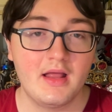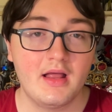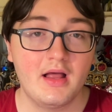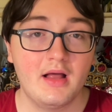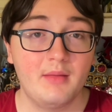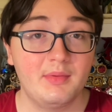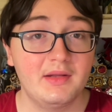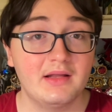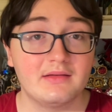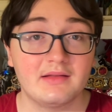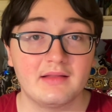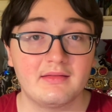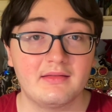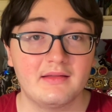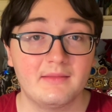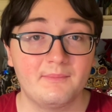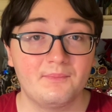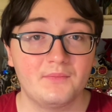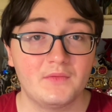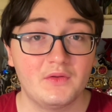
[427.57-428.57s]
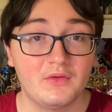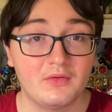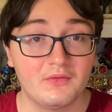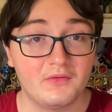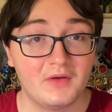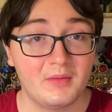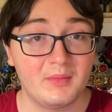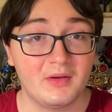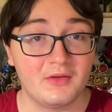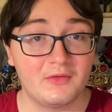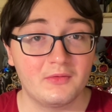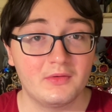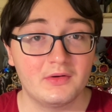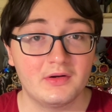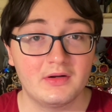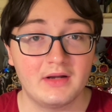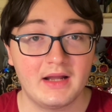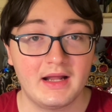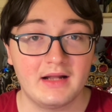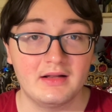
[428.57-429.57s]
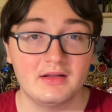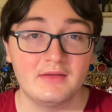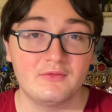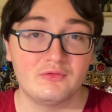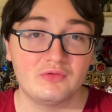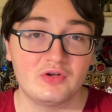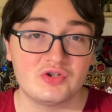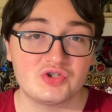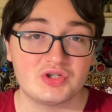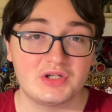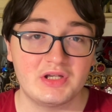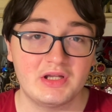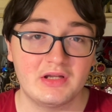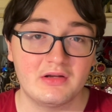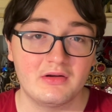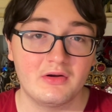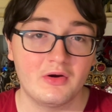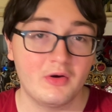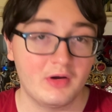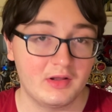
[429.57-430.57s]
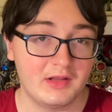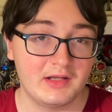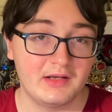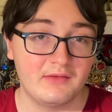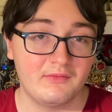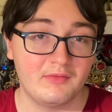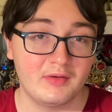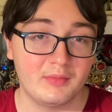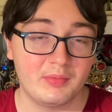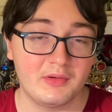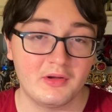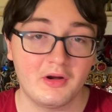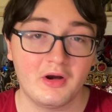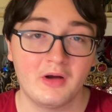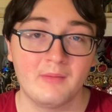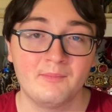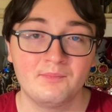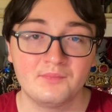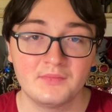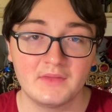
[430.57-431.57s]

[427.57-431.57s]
Uh, but yeah, that's it. You can find me on Twitter at Living Ranger Key or at Lightning Fig PR.